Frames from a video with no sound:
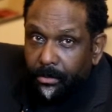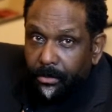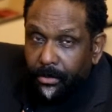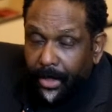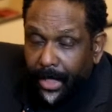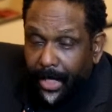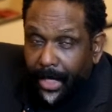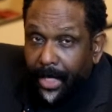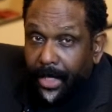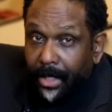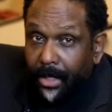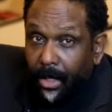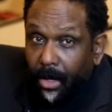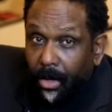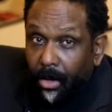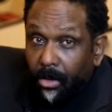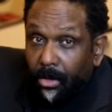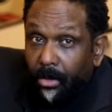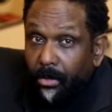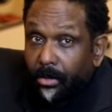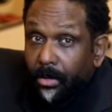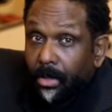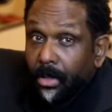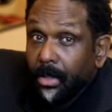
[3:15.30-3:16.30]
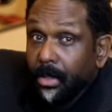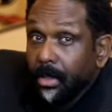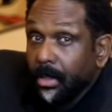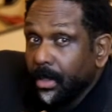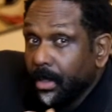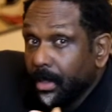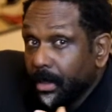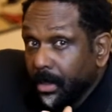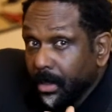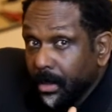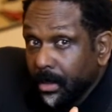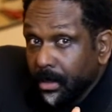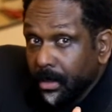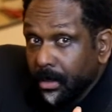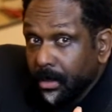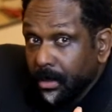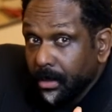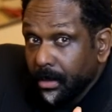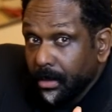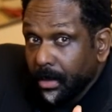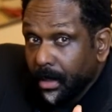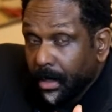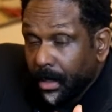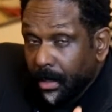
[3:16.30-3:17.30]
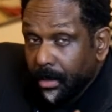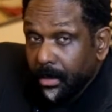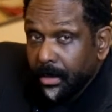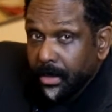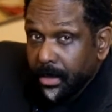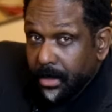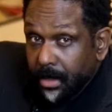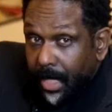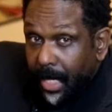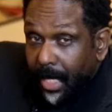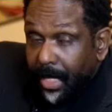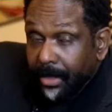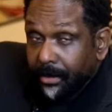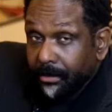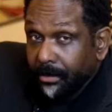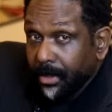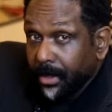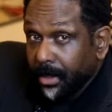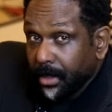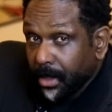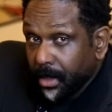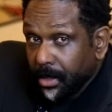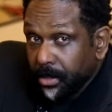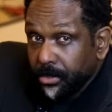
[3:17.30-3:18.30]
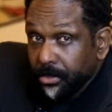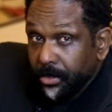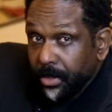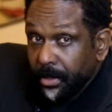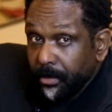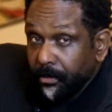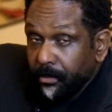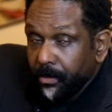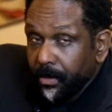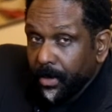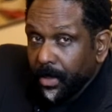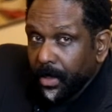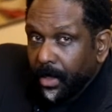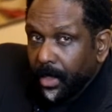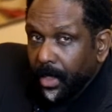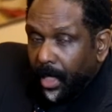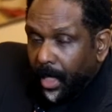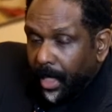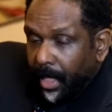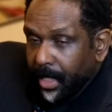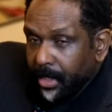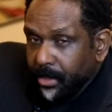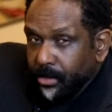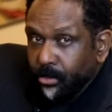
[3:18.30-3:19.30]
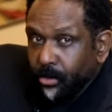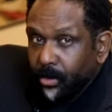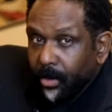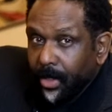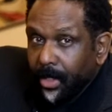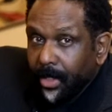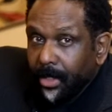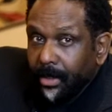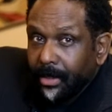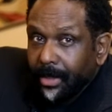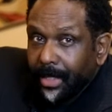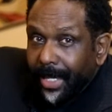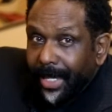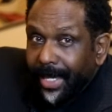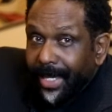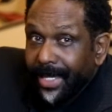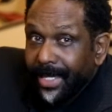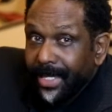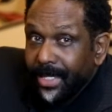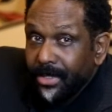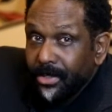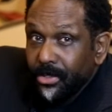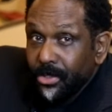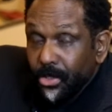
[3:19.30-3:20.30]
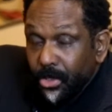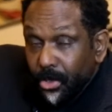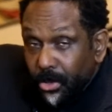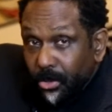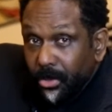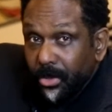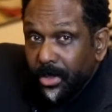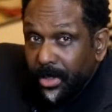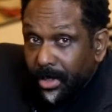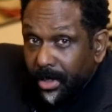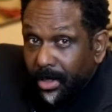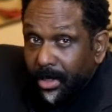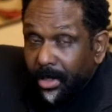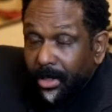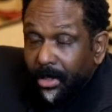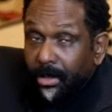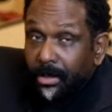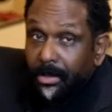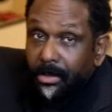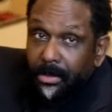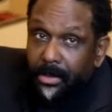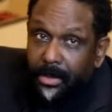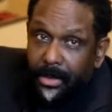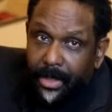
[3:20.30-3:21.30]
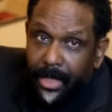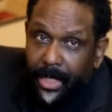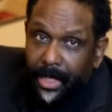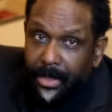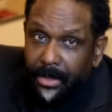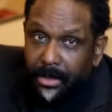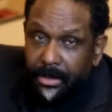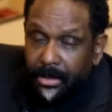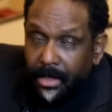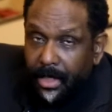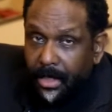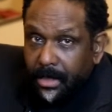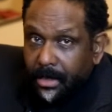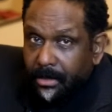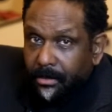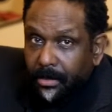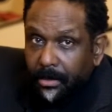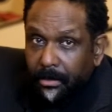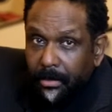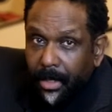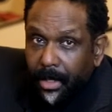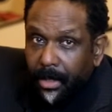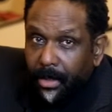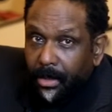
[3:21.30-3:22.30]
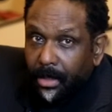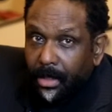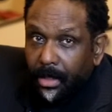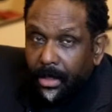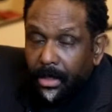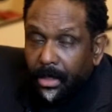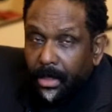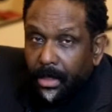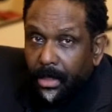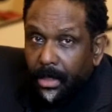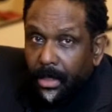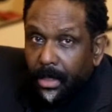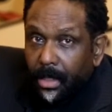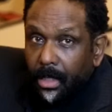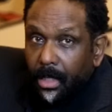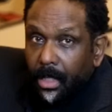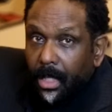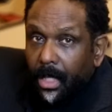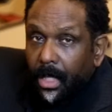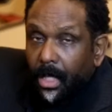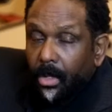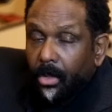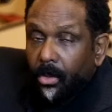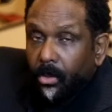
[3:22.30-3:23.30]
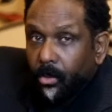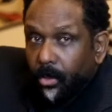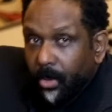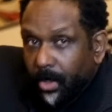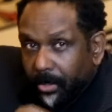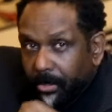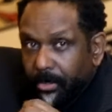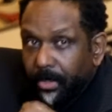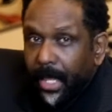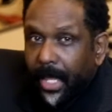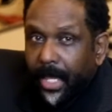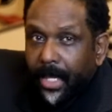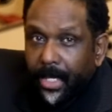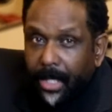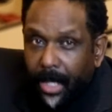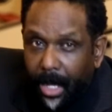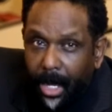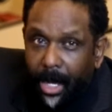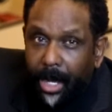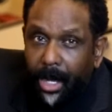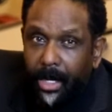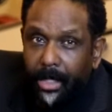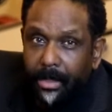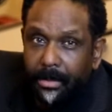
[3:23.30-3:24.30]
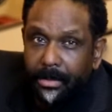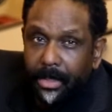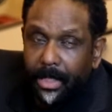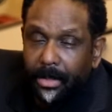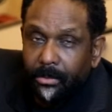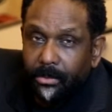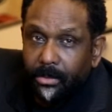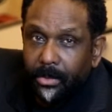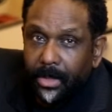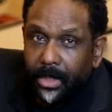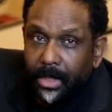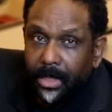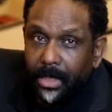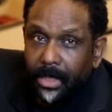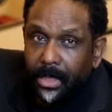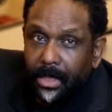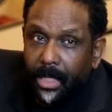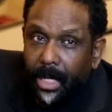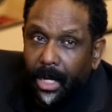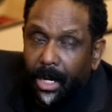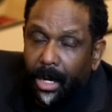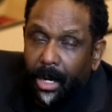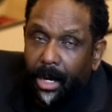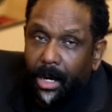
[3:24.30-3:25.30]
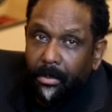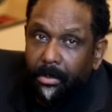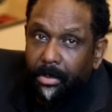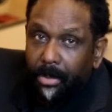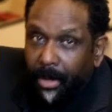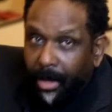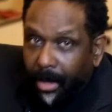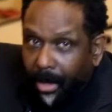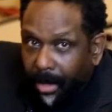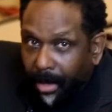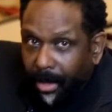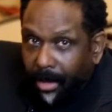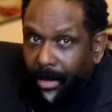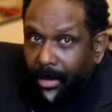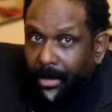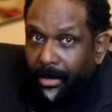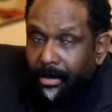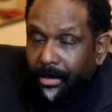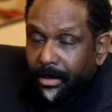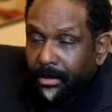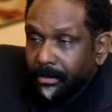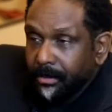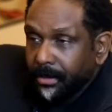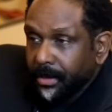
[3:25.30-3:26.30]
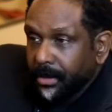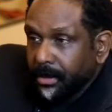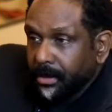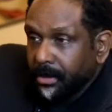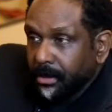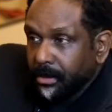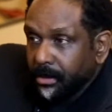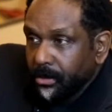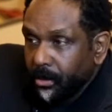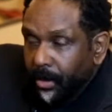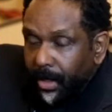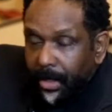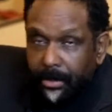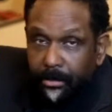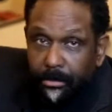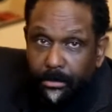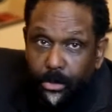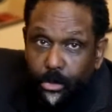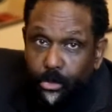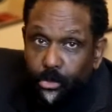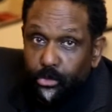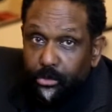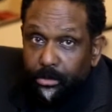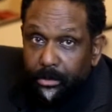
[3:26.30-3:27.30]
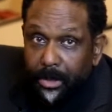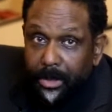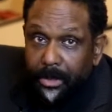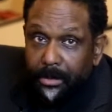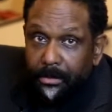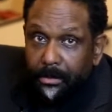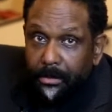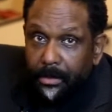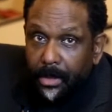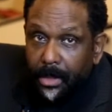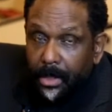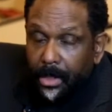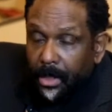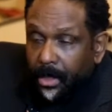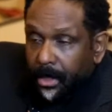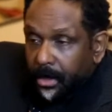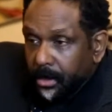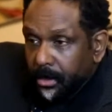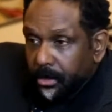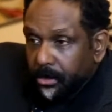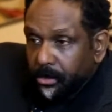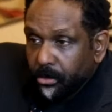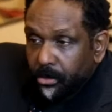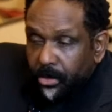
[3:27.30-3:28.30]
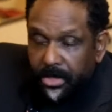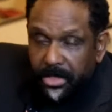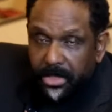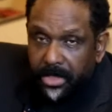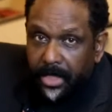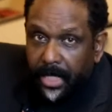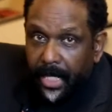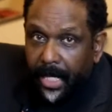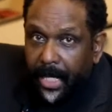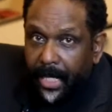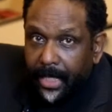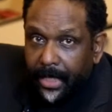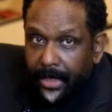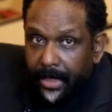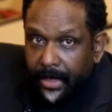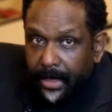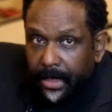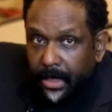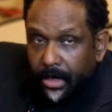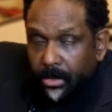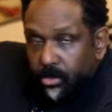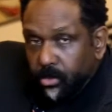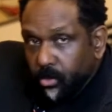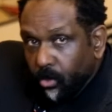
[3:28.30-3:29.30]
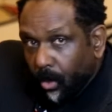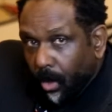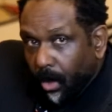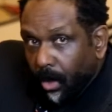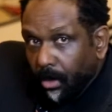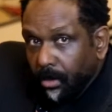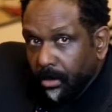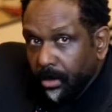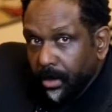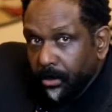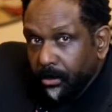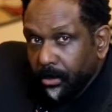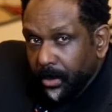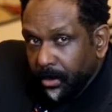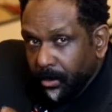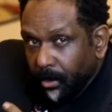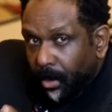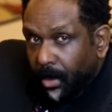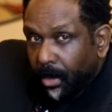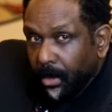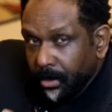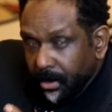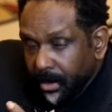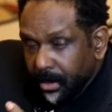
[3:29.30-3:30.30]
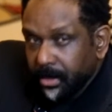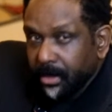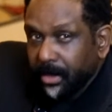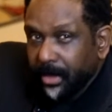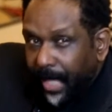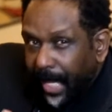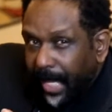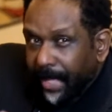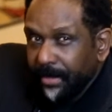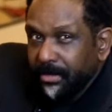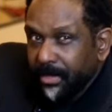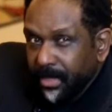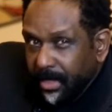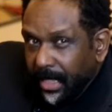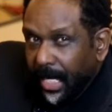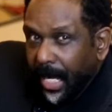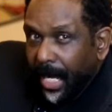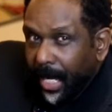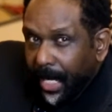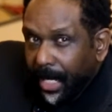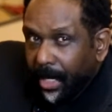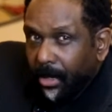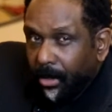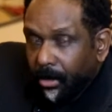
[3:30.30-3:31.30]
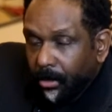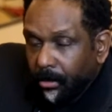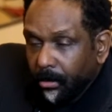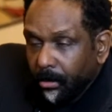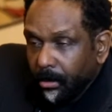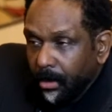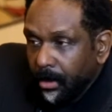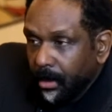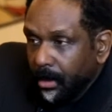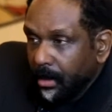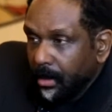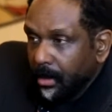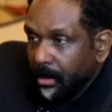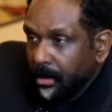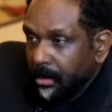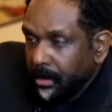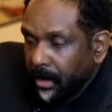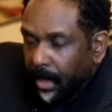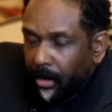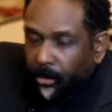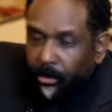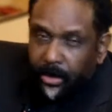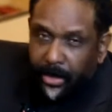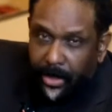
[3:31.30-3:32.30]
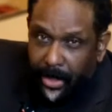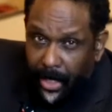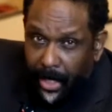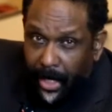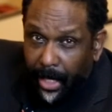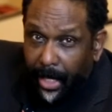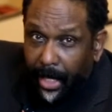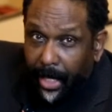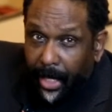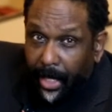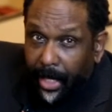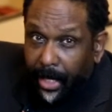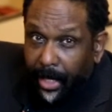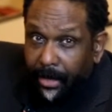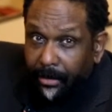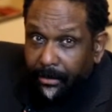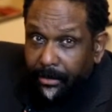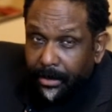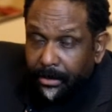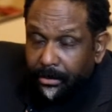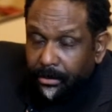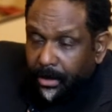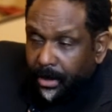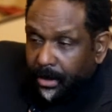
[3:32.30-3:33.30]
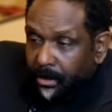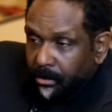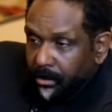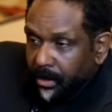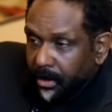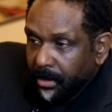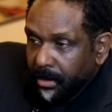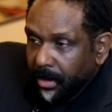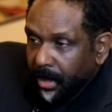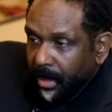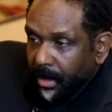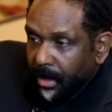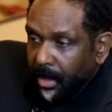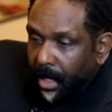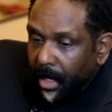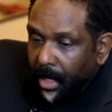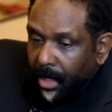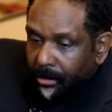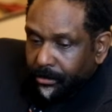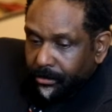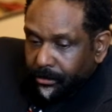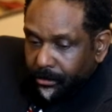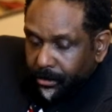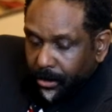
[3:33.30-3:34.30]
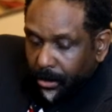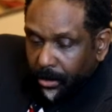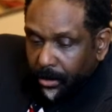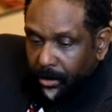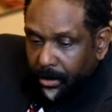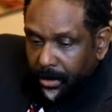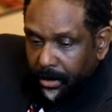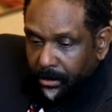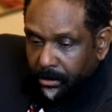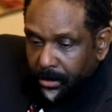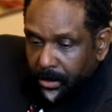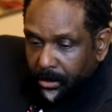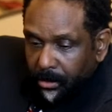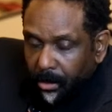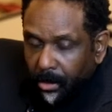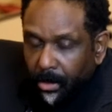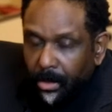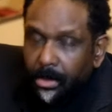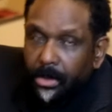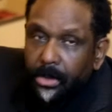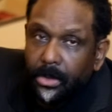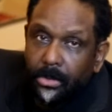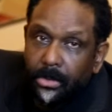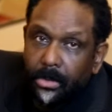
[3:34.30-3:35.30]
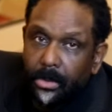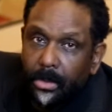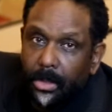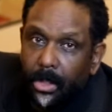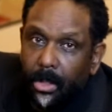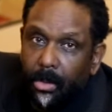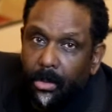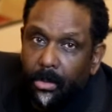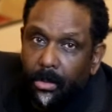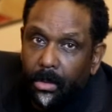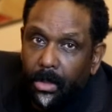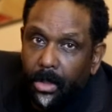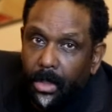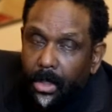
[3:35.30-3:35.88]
that on uh, the other side of the country as well as you here in the United States of America. We thank God that we are part of this great movement, this Christianity, this walk that we walk, this lifestyle that we have, and, and we thank God for it, and we want you to know.